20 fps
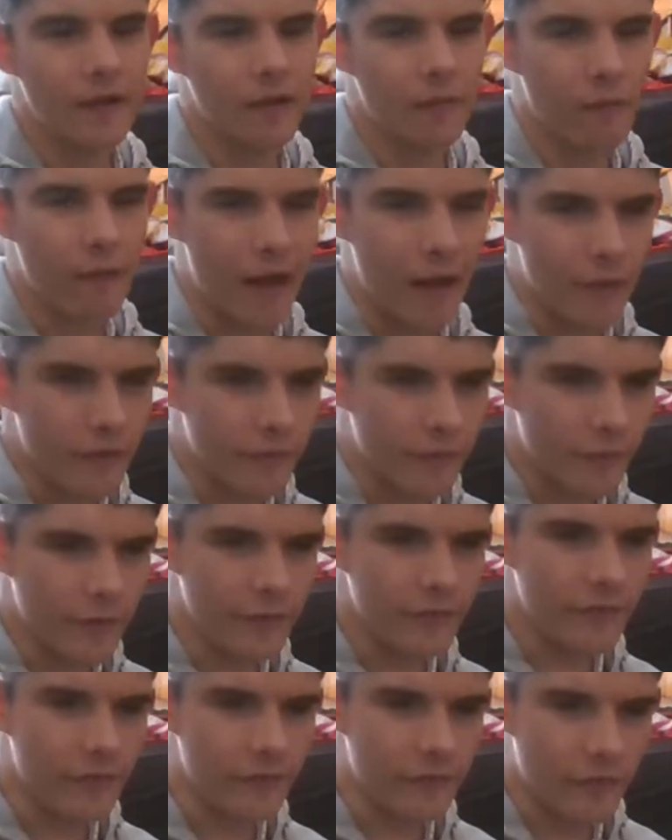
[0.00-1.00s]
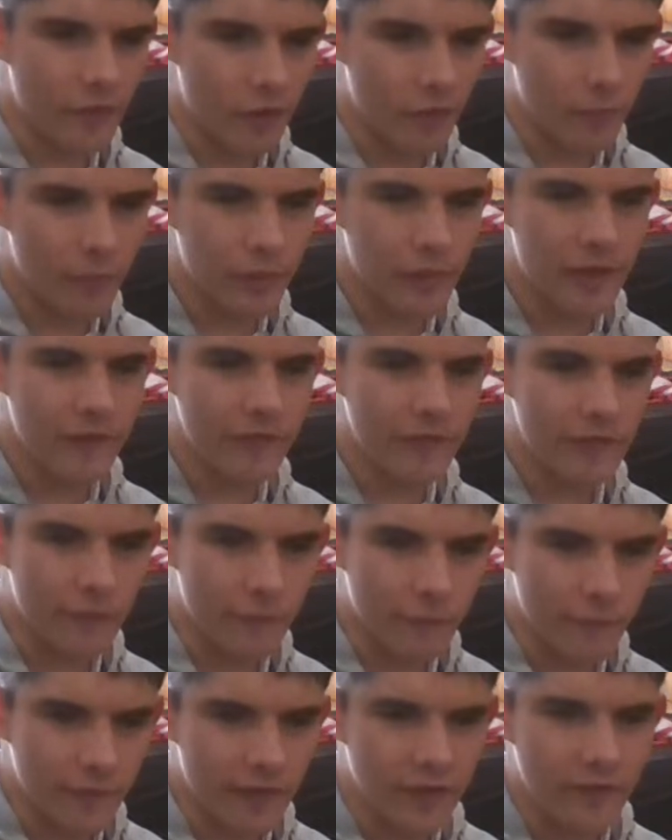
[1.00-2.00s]
whereas this has got plenty
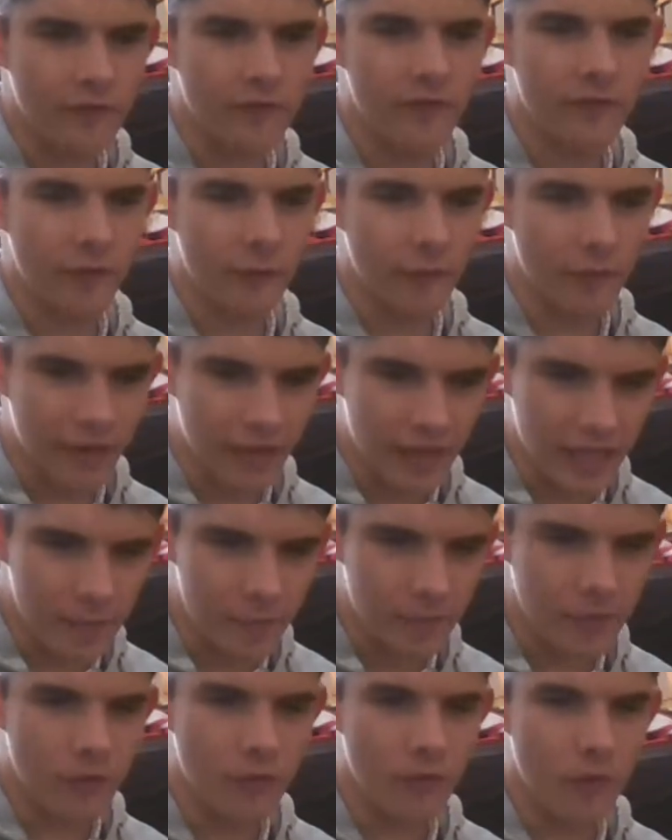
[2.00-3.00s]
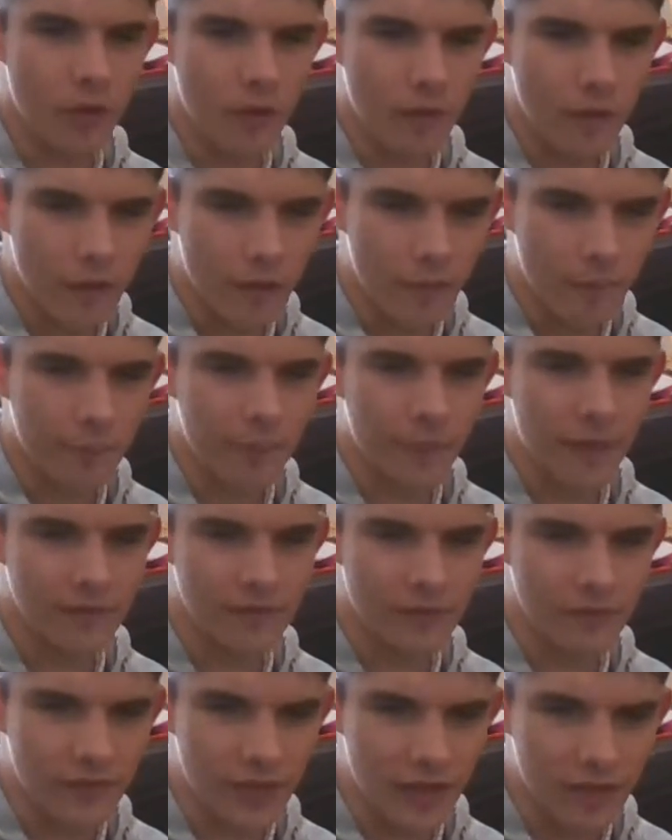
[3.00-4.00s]
of features that will keep you
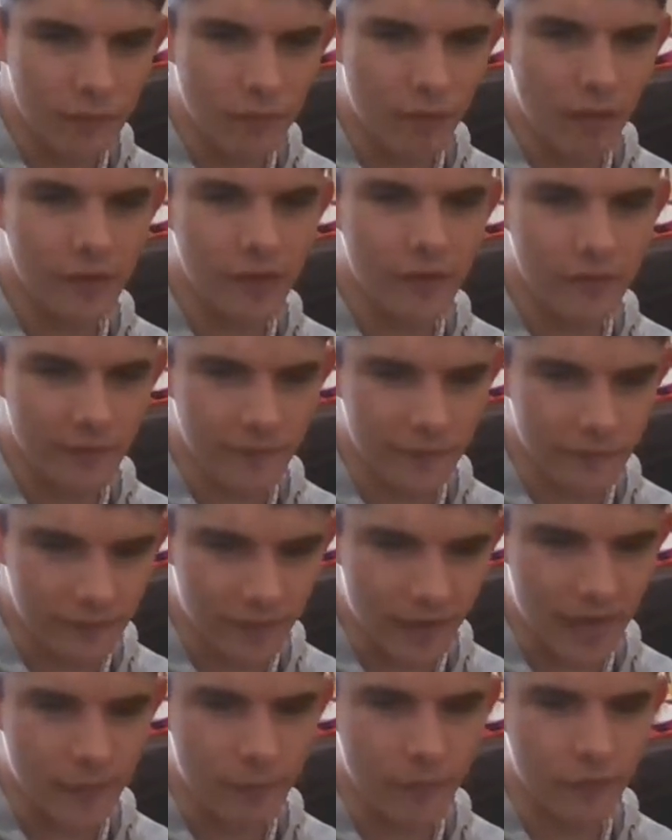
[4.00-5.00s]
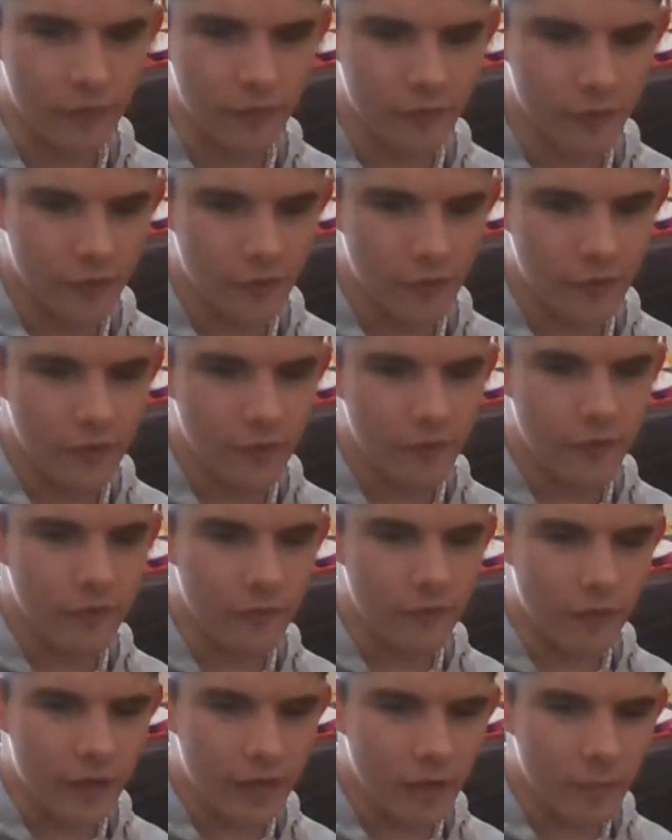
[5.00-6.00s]
entertained while using this keyboard.
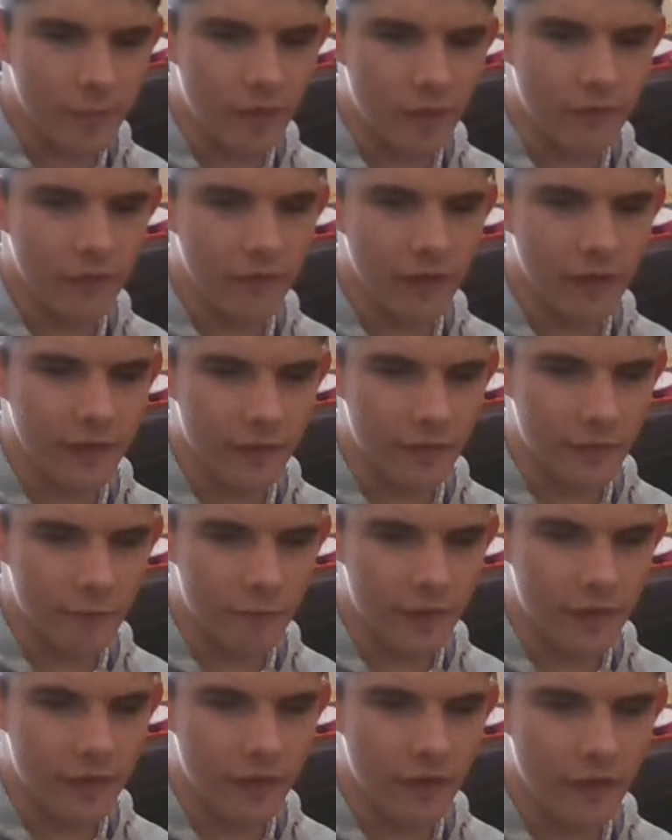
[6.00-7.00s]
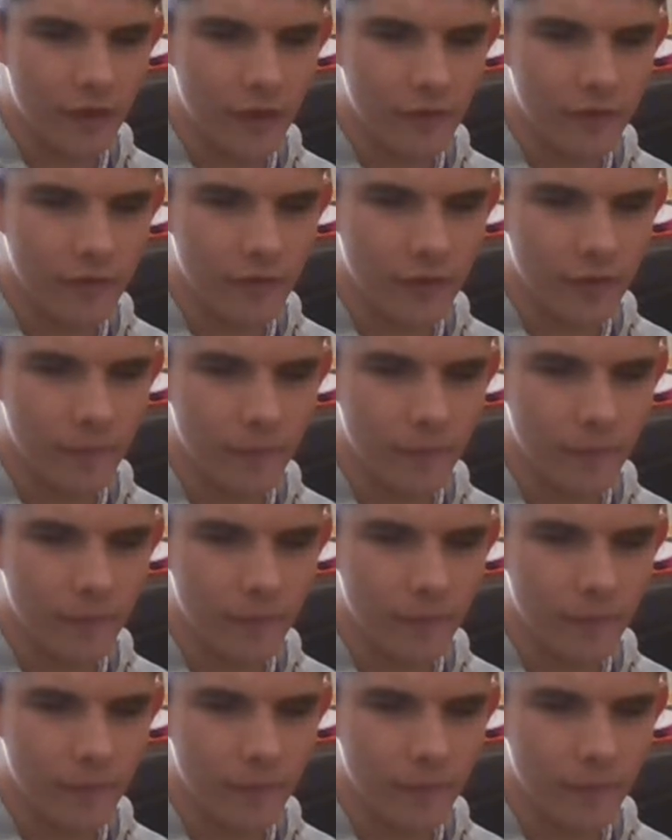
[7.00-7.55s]
So I hope you enjoyed this video, and